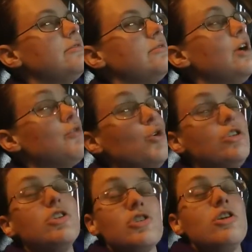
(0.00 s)
Of course
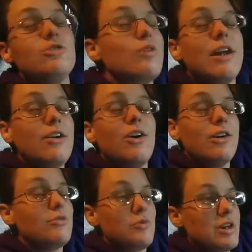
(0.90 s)
it starts raining harder
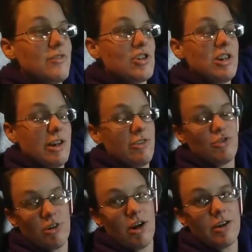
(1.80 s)
when we have to get out of the
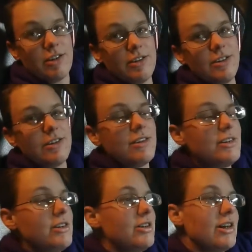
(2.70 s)
truck.
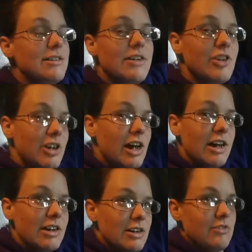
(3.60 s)
You guys have a good night,
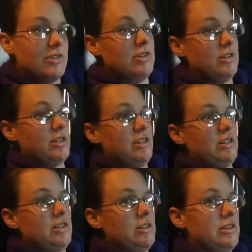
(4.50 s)
and we'll
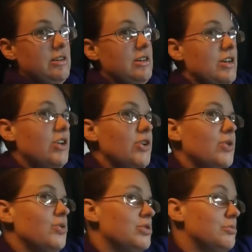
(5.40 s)
see you
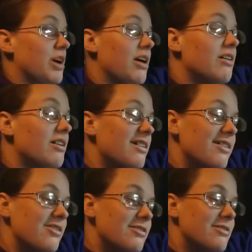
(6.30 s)

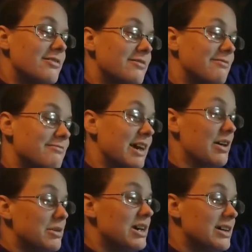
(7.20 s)
tomorrow?
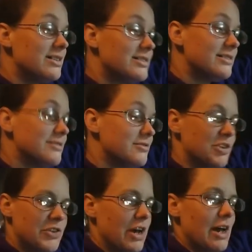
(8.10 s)
Maybe? We'll
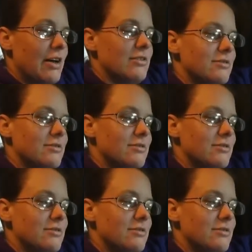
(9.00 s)
find out.